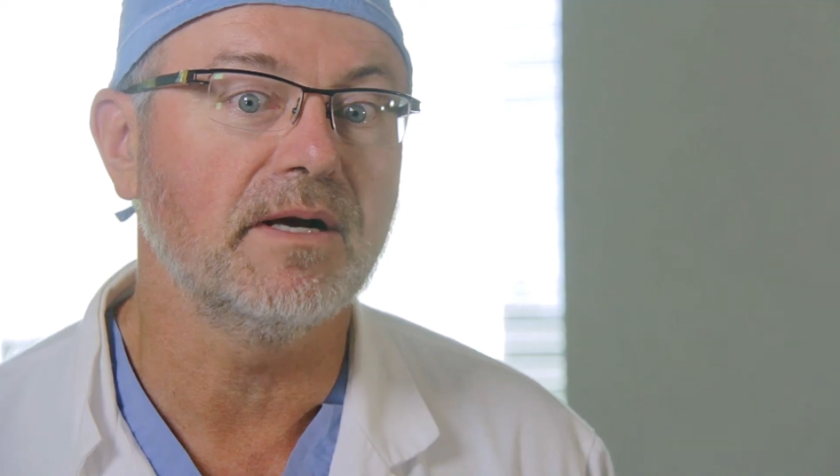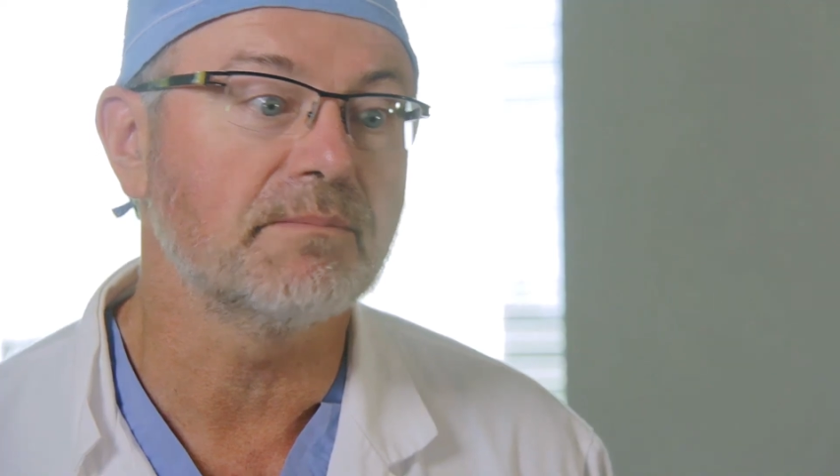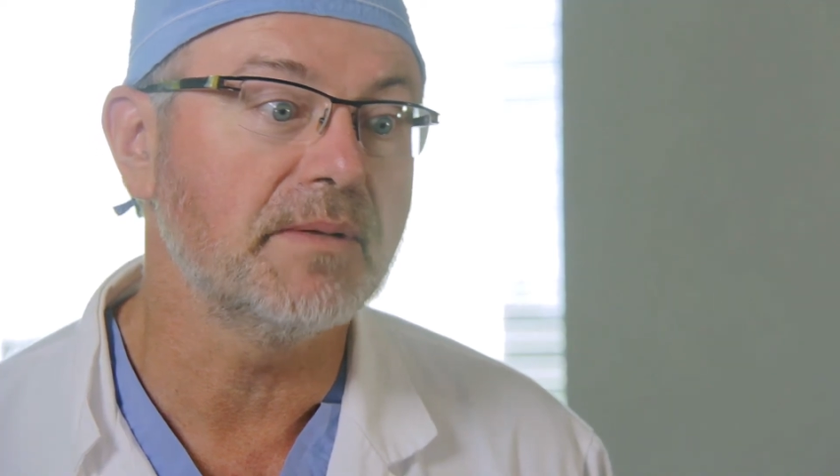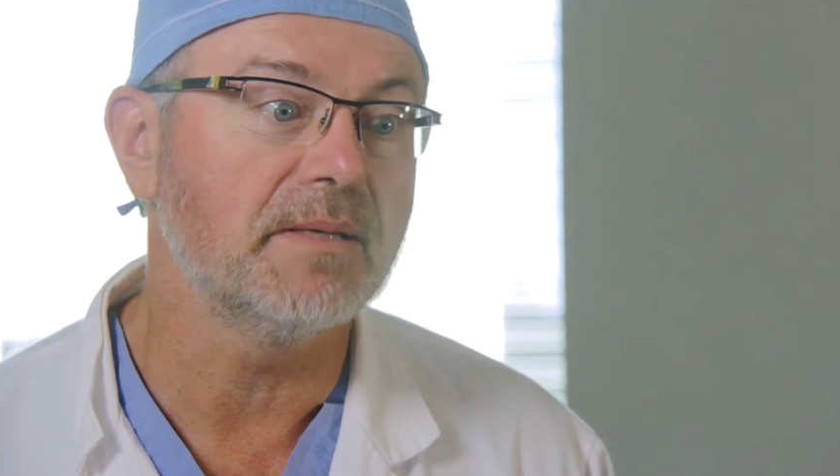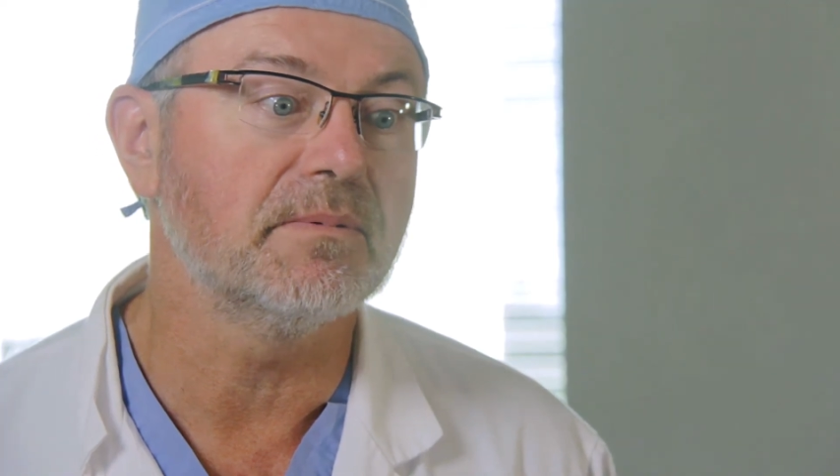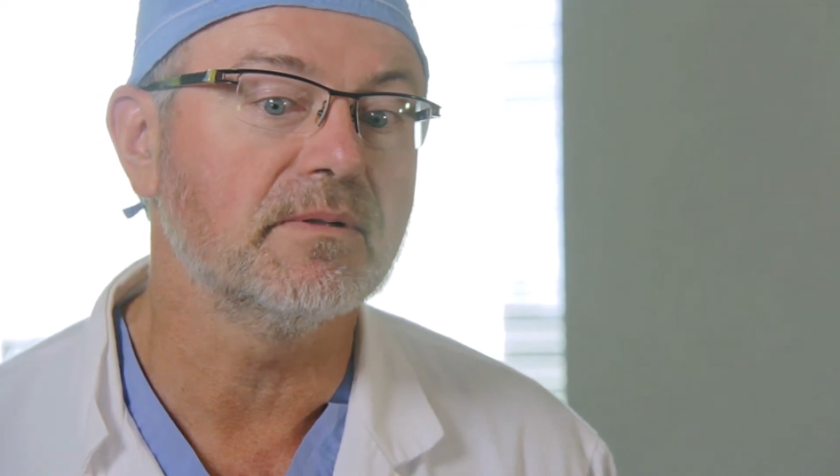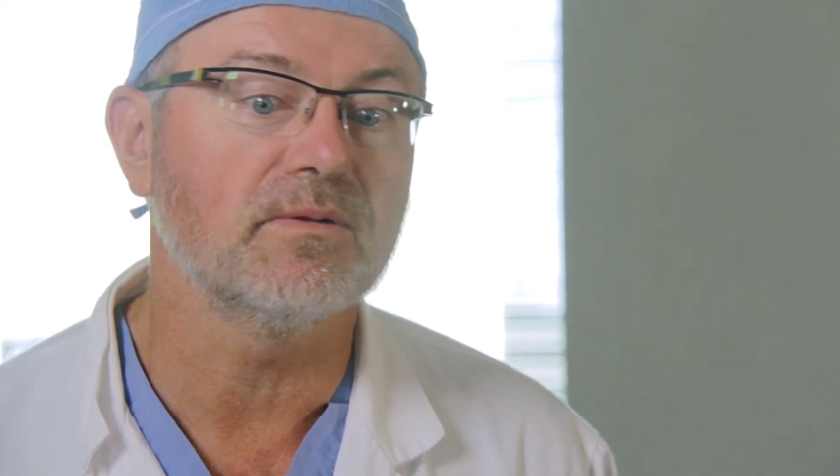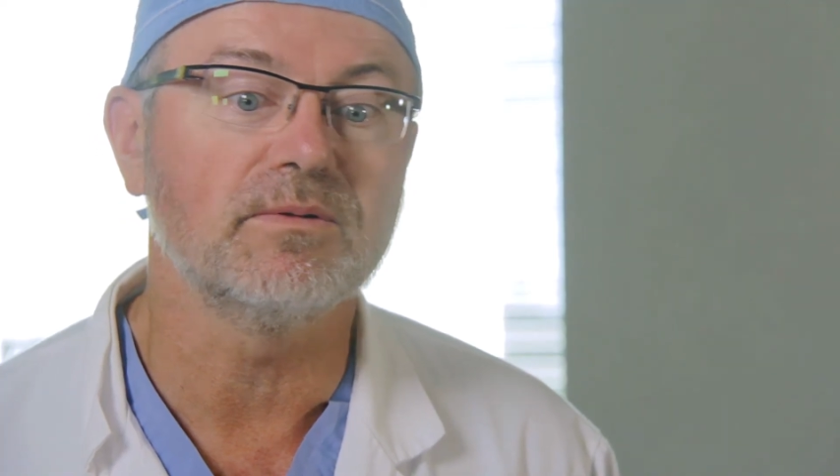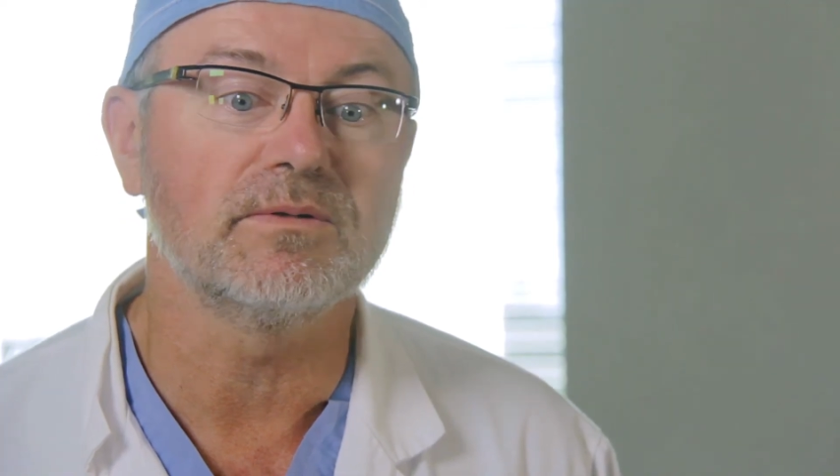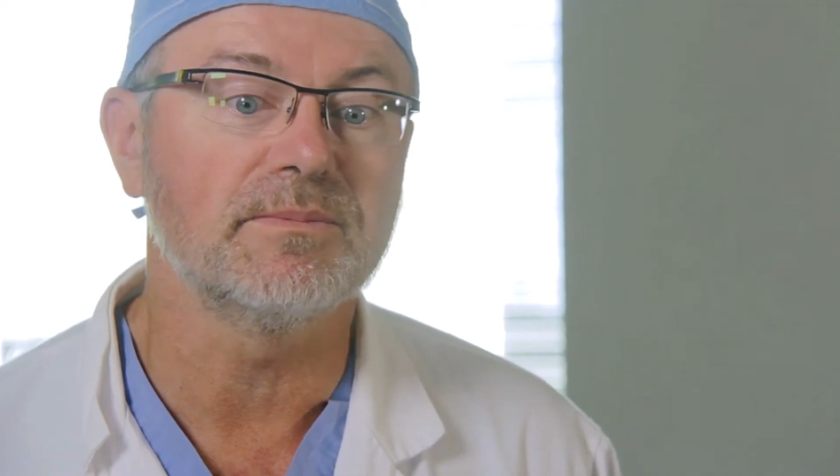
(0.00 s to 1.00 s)
young people,
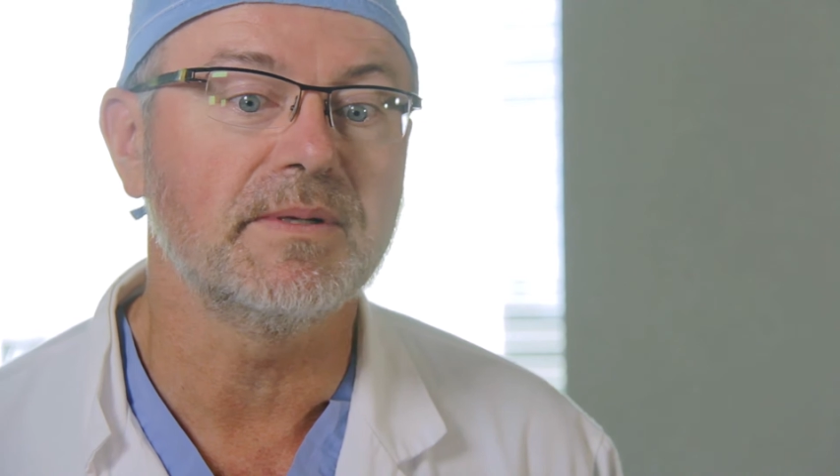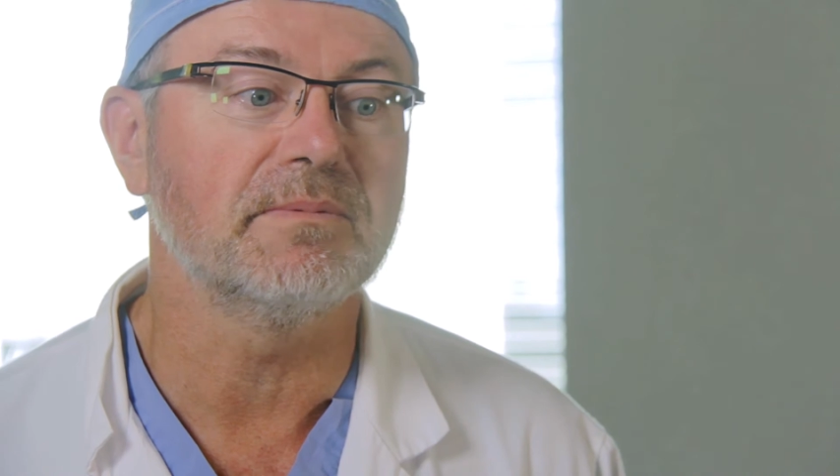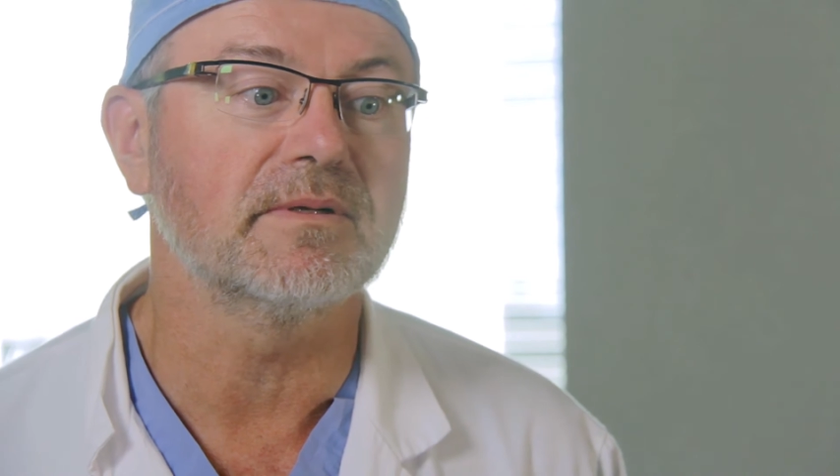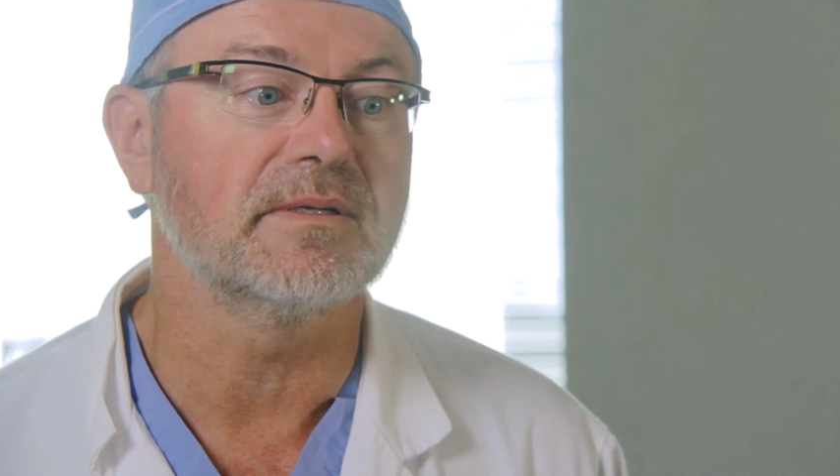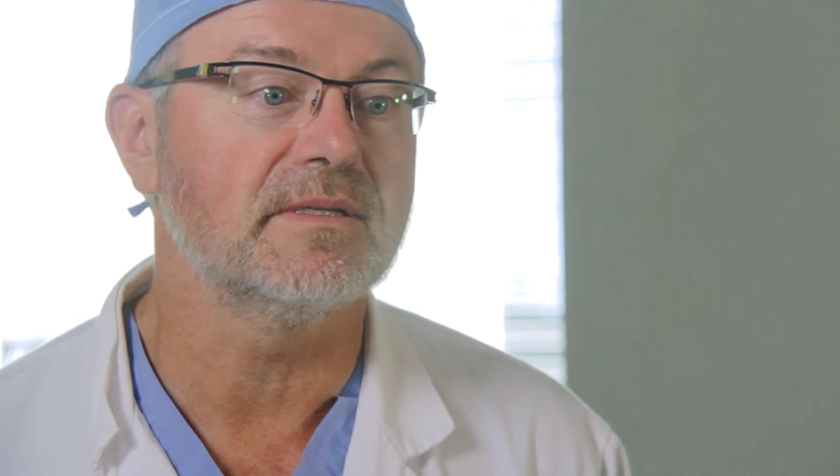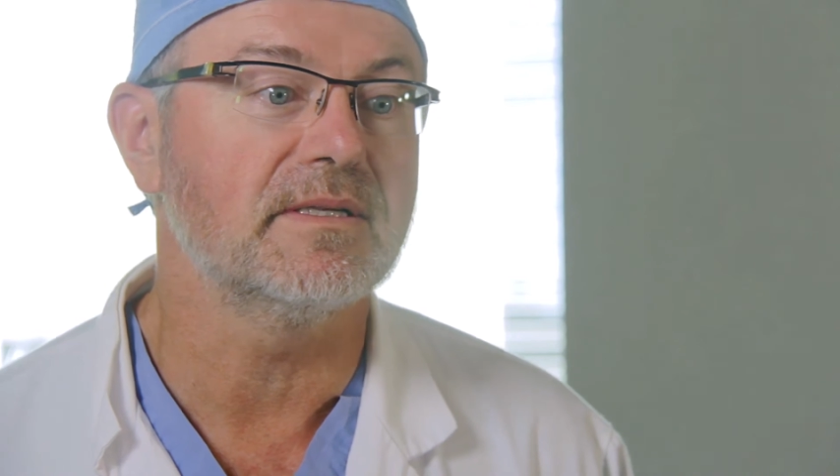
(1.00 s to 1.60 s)
older people